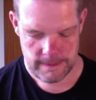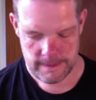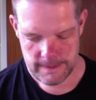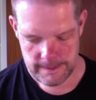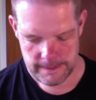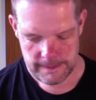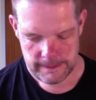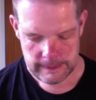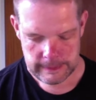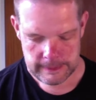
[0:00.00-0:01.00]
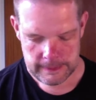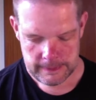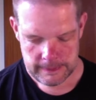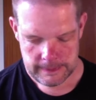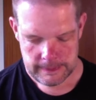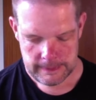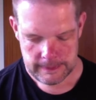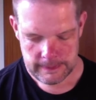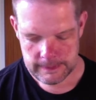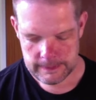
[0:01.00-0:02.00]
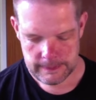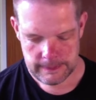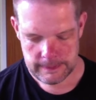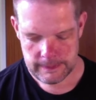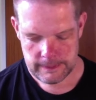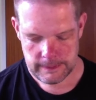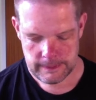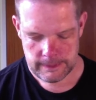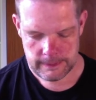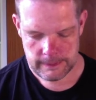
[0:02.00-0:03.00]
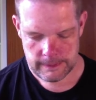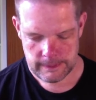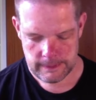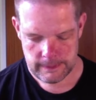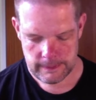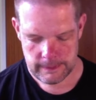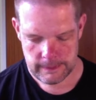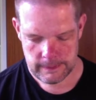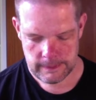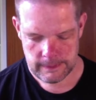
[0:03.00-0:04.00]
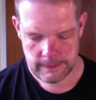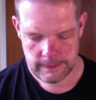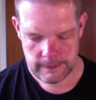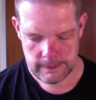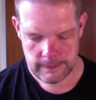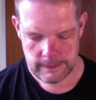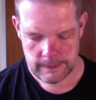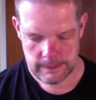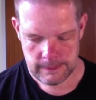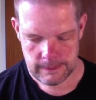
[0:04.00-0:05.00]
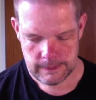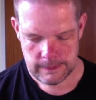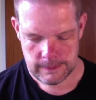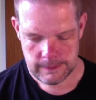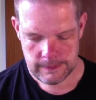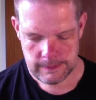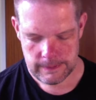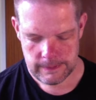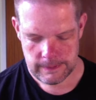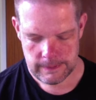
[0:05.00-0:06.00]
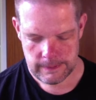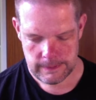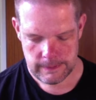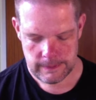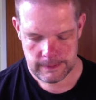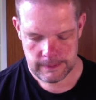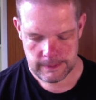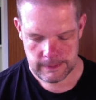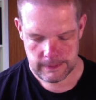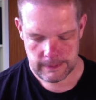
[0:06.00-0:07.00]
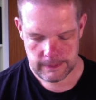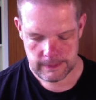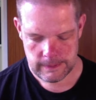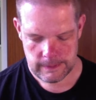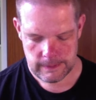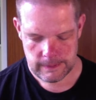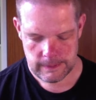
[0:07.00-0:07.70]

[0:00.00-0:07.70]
[no speech]